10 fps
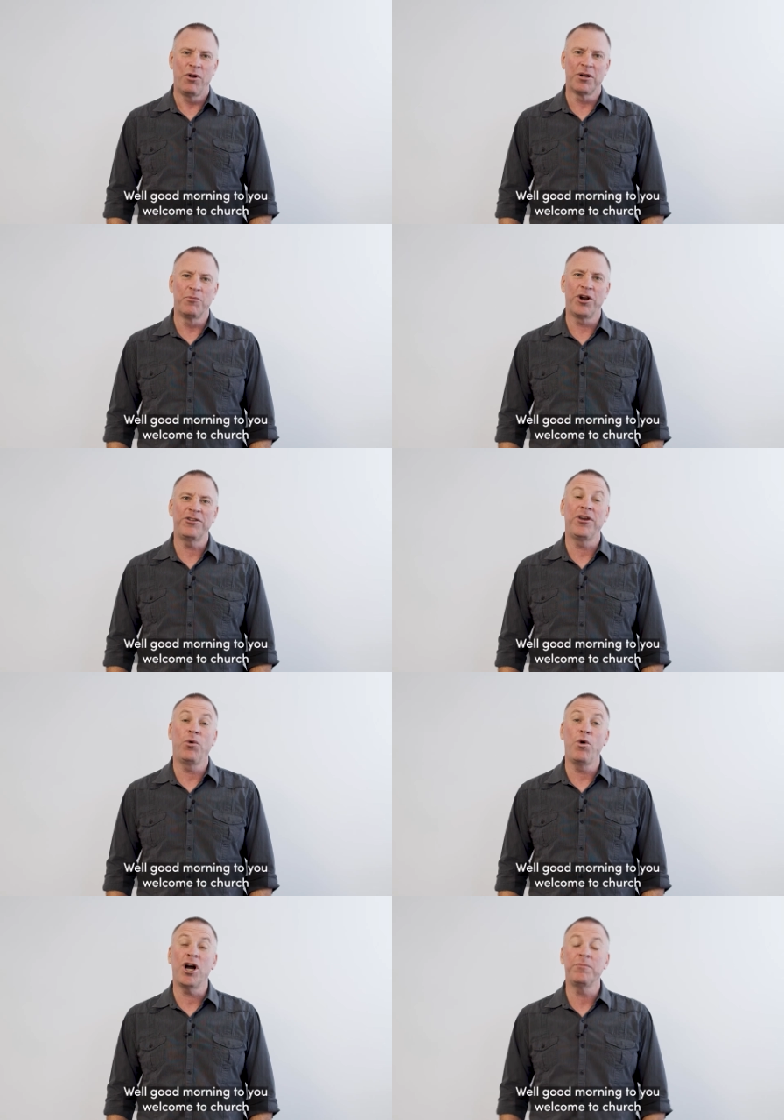Well, good morning to
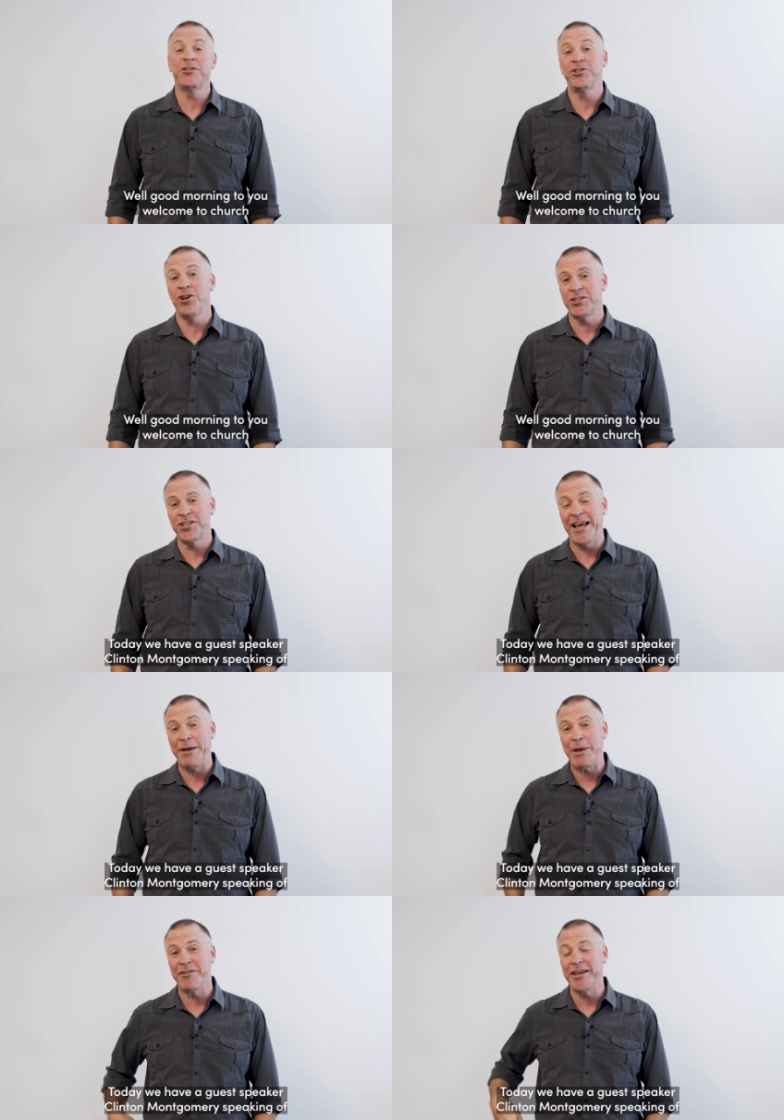you. Welcome to church.
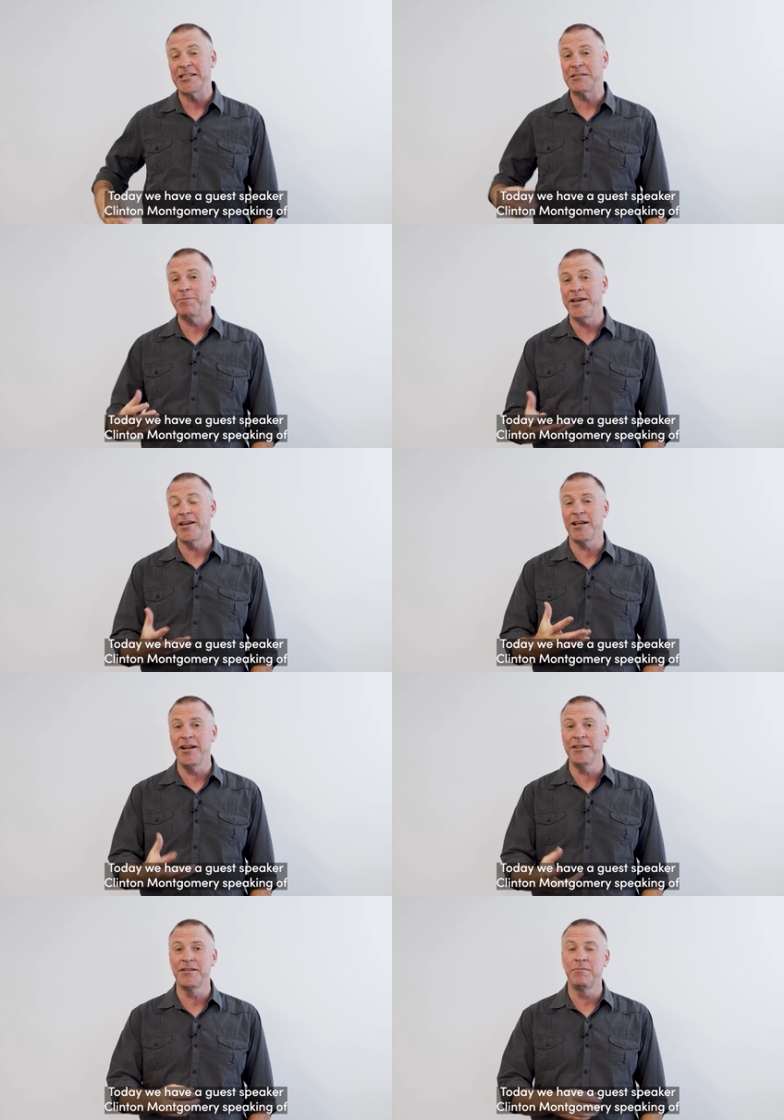Today we have a guest speaker,
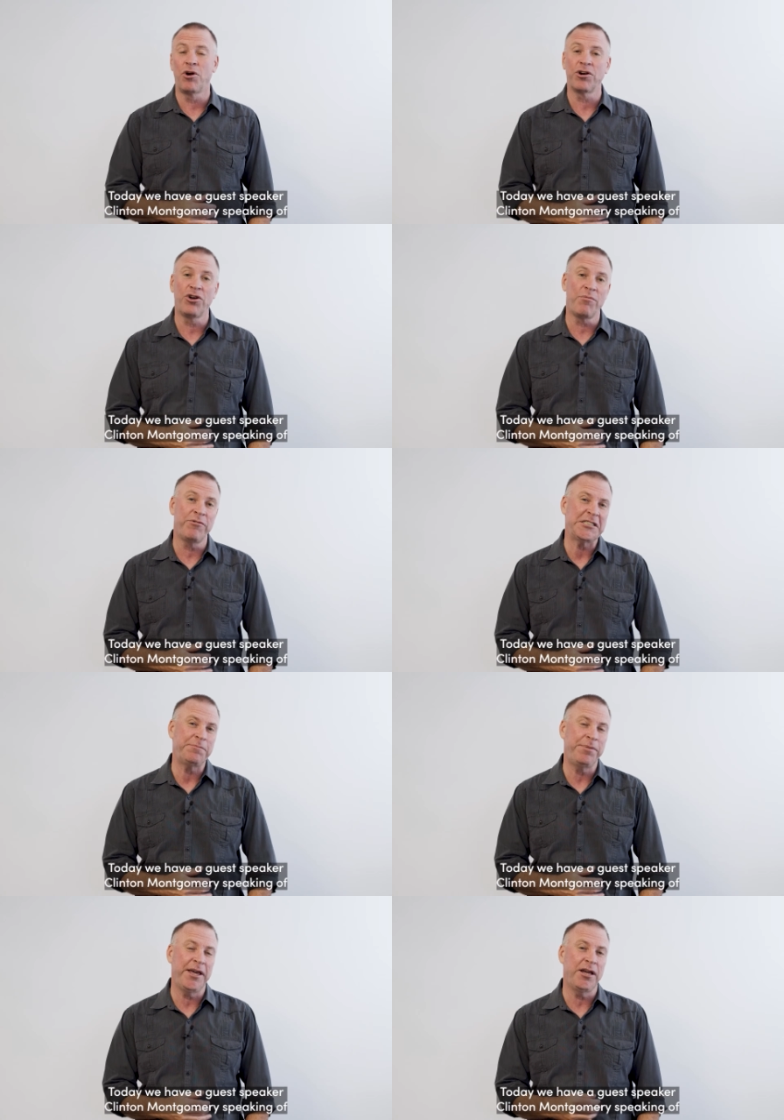Clinton Montgomery,
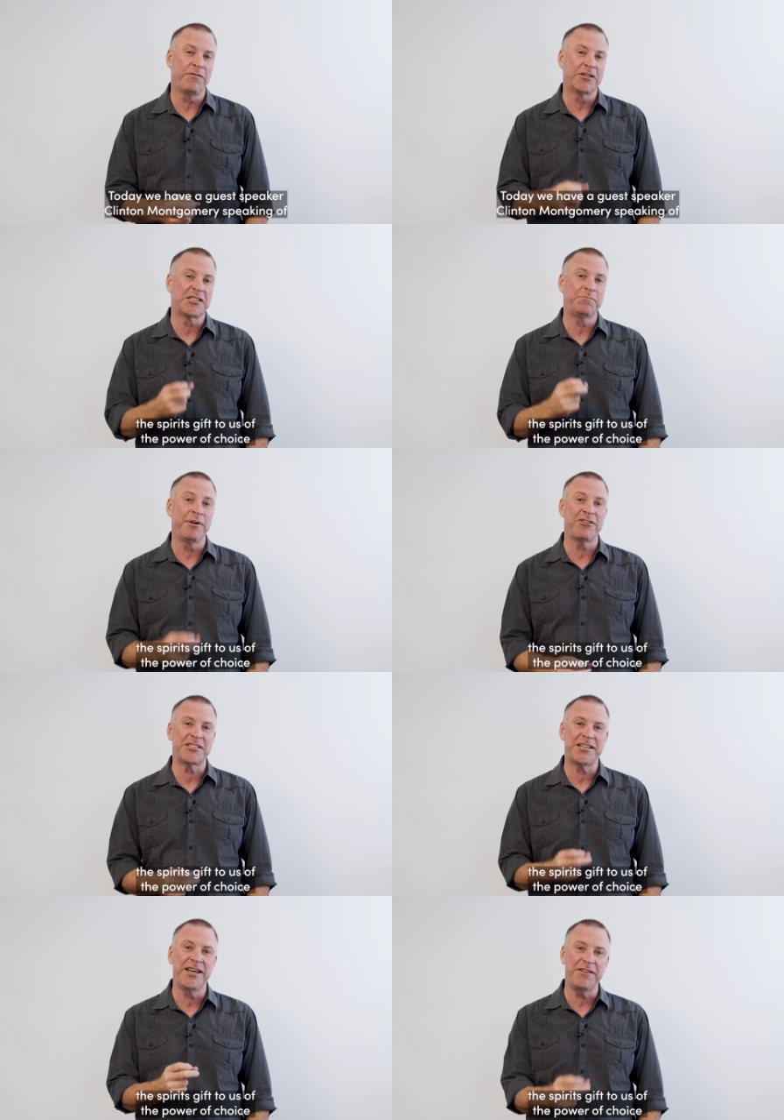speaking of the
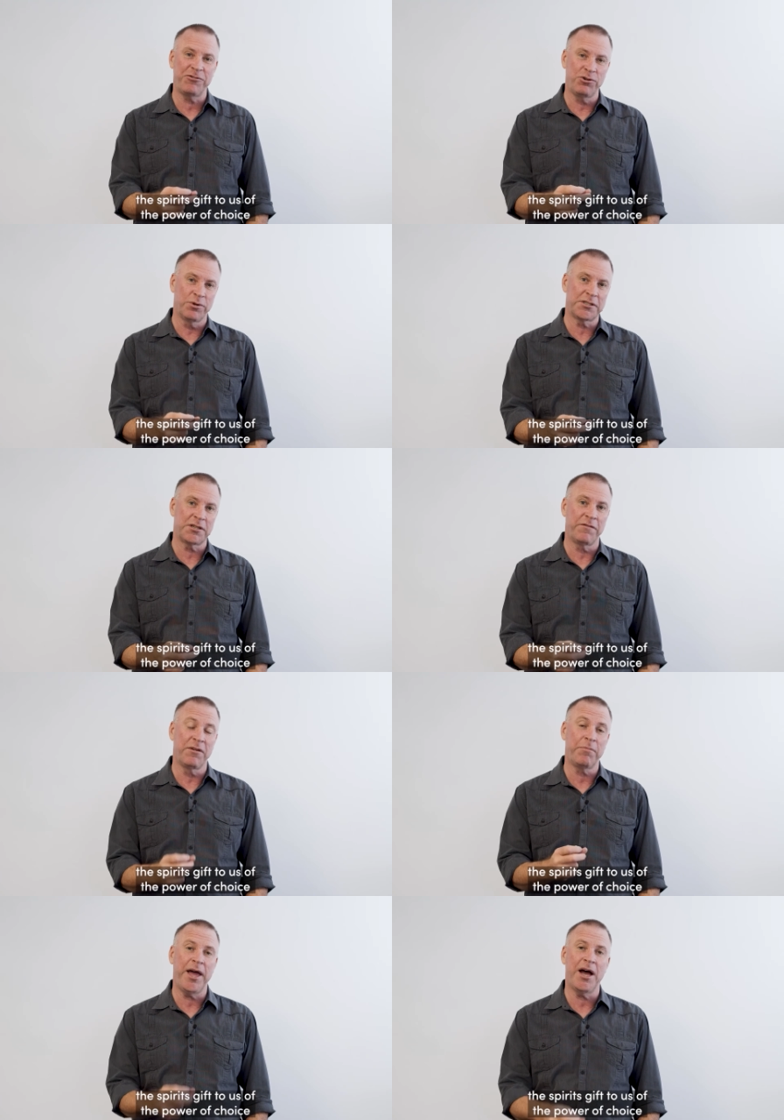Spirit's gift to us of
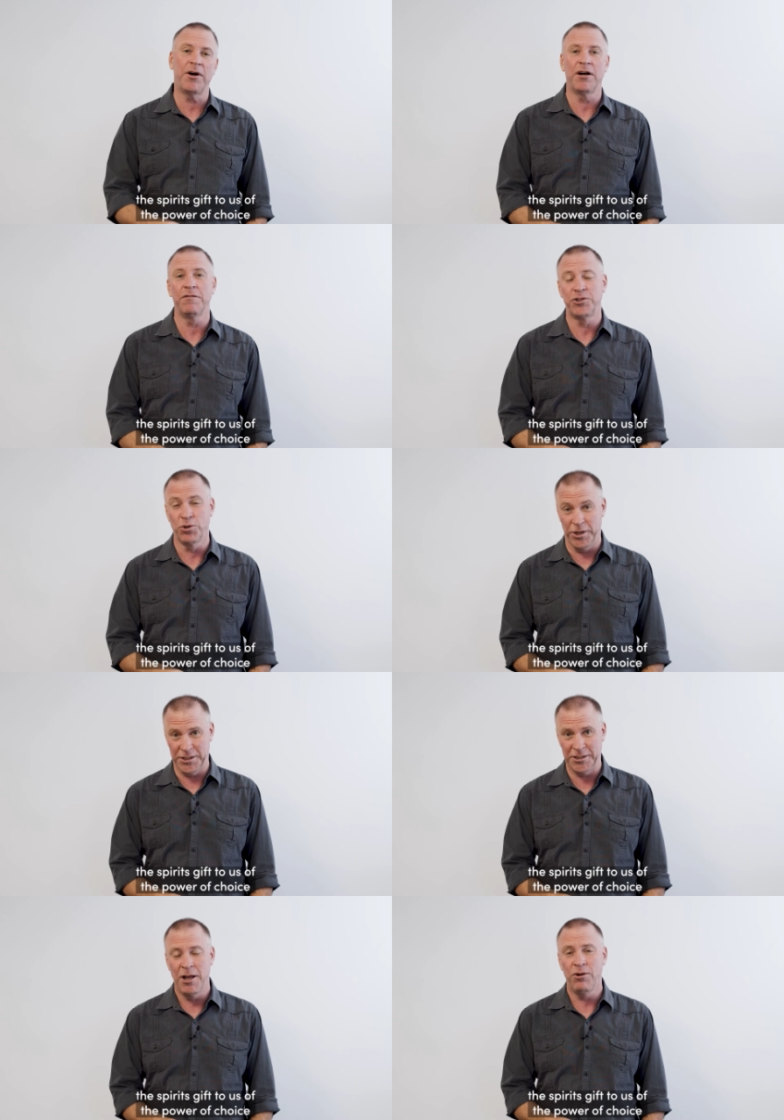the power of
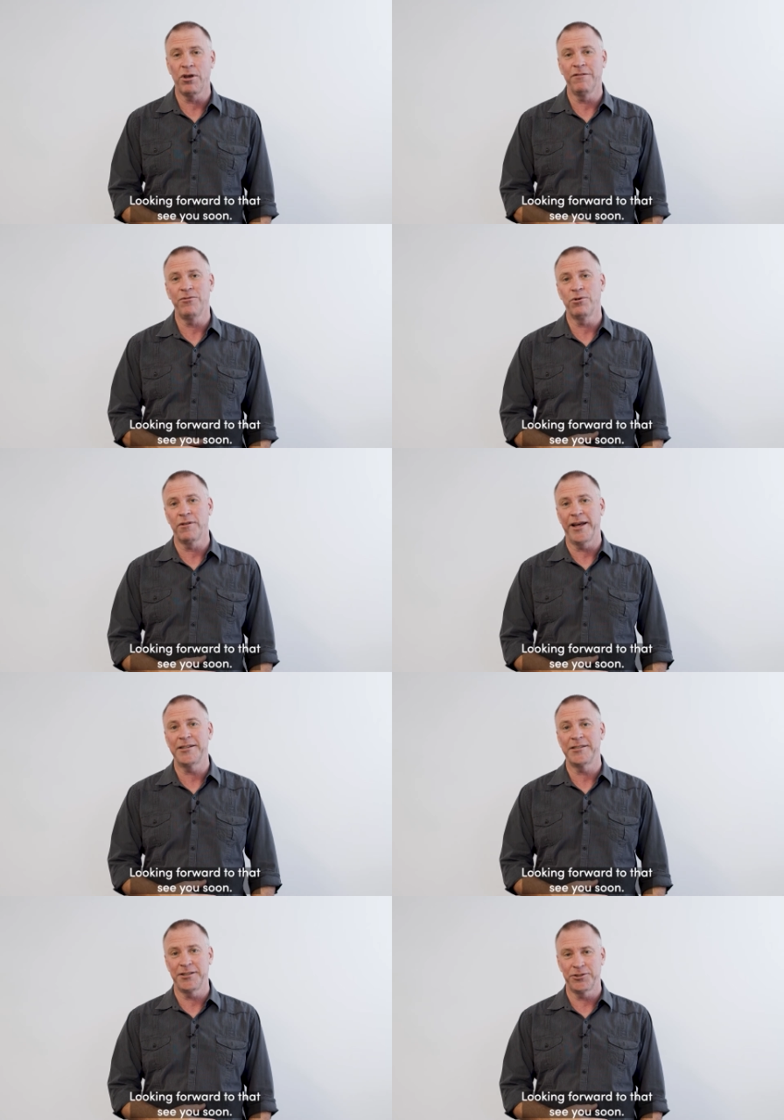choice. Looking forward to
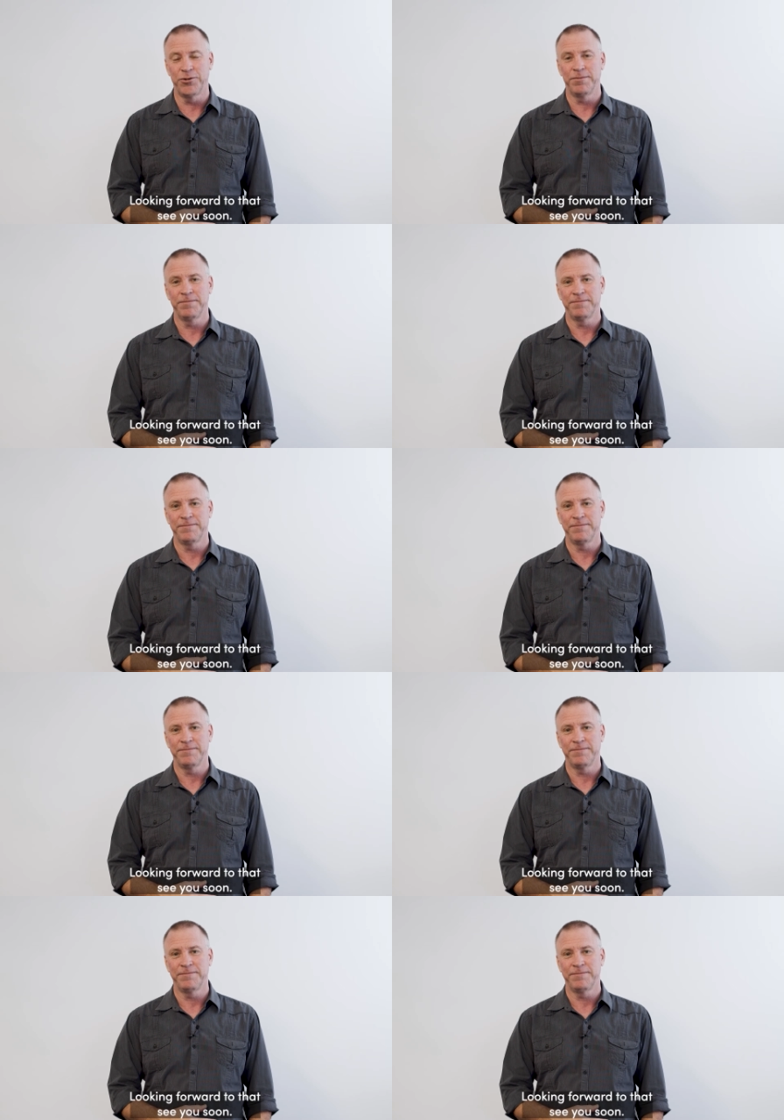that. See you soon.